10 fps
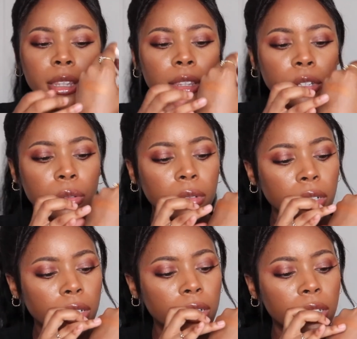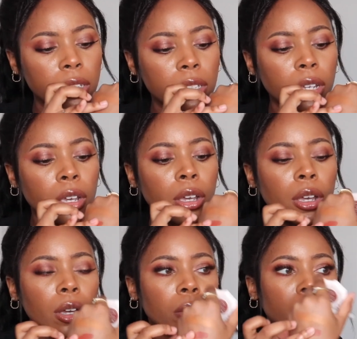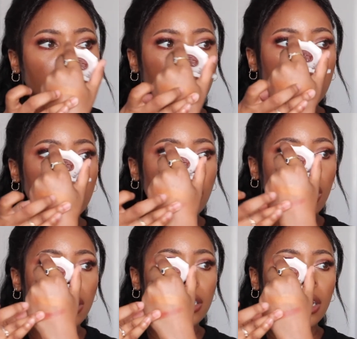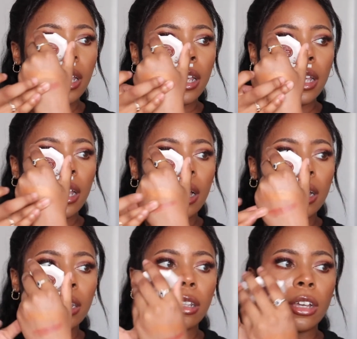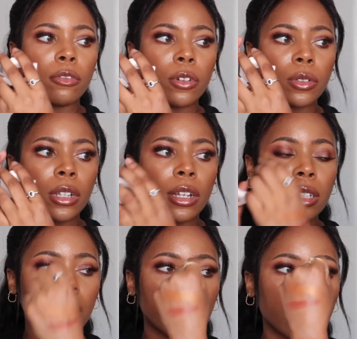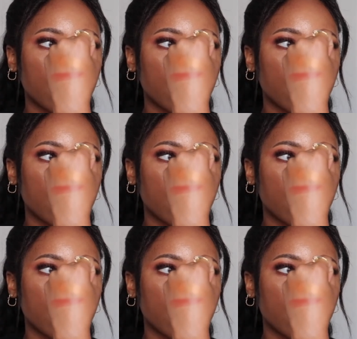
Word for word: This one is Rose Latte. I love Rose Latte.